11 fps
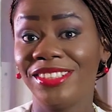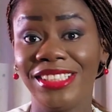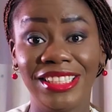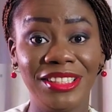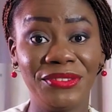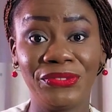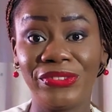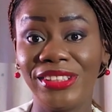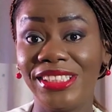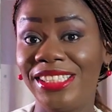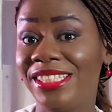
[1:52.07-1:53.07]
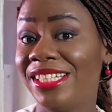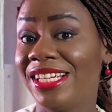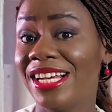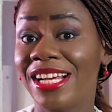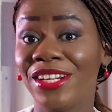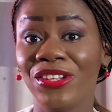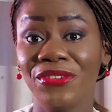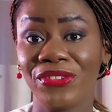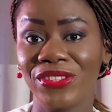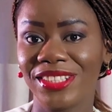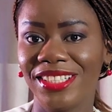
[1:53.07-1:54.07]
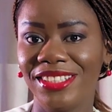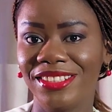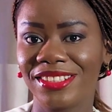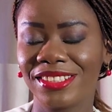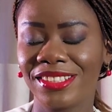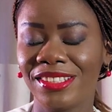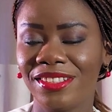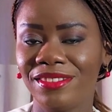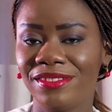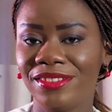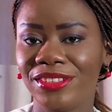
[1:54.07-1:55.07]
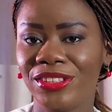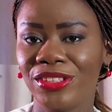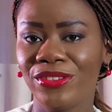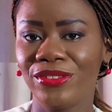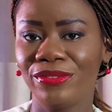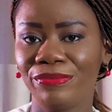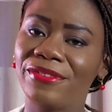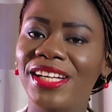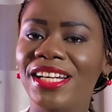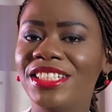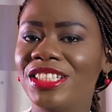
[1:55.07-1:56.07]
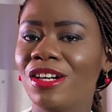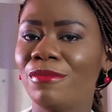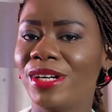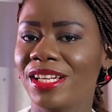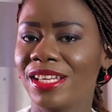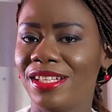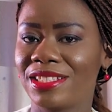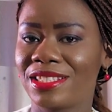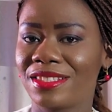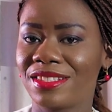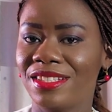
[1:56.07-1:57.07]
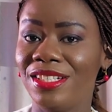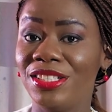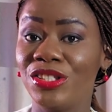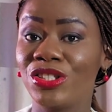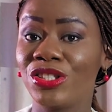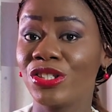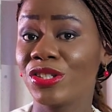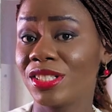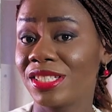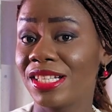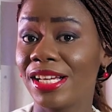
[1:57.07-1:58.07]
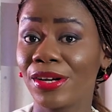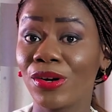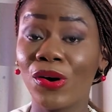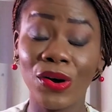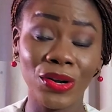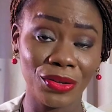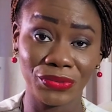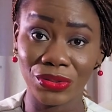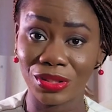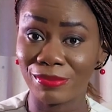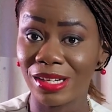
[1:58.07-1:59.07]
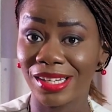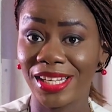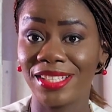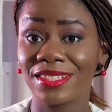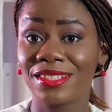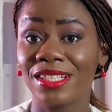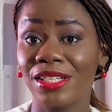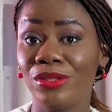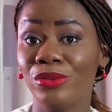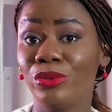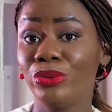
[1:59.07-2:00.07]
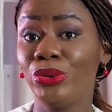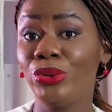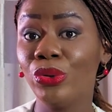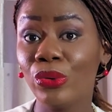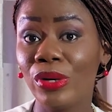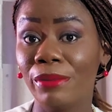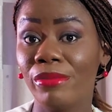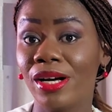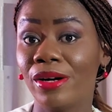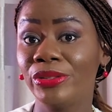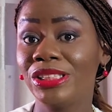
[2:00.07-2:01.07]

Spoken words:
delivery, and all of those things. So, financial markets is just like all of those markets that you know about: